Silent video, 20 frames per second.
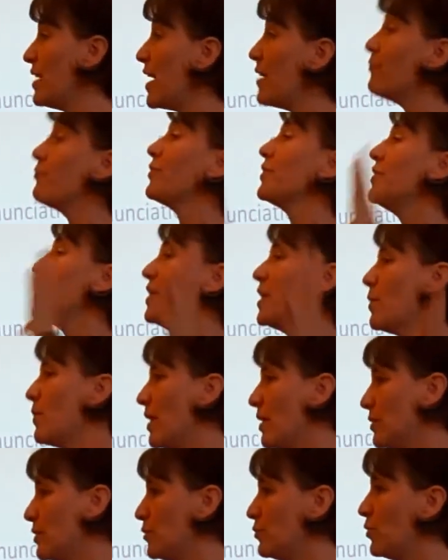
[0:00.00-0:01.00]
everything
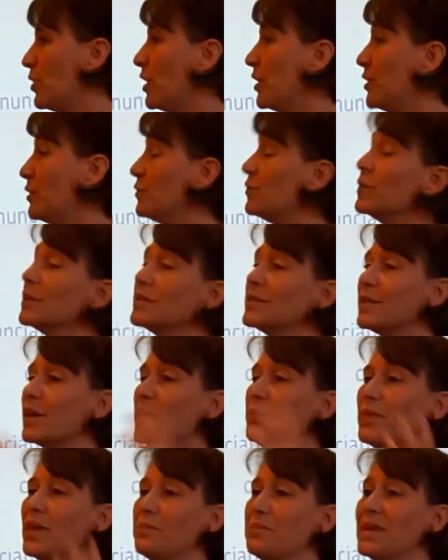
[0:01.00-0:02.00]
about a word the first
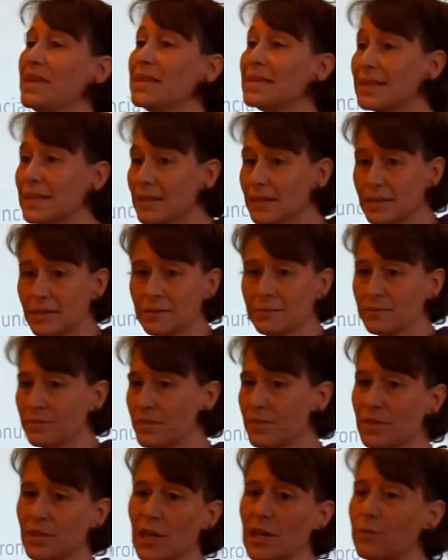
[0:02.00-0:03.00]
time they meet it.
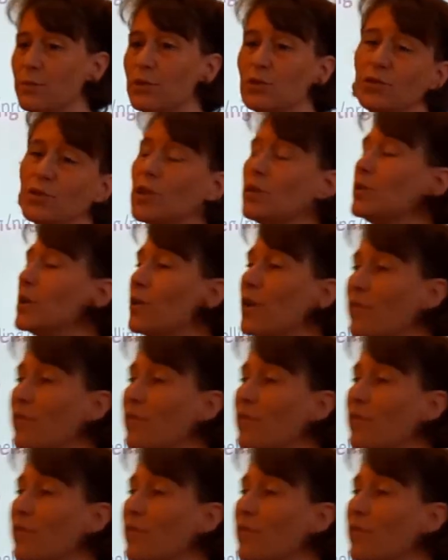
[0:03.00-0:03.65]
Same as you don't know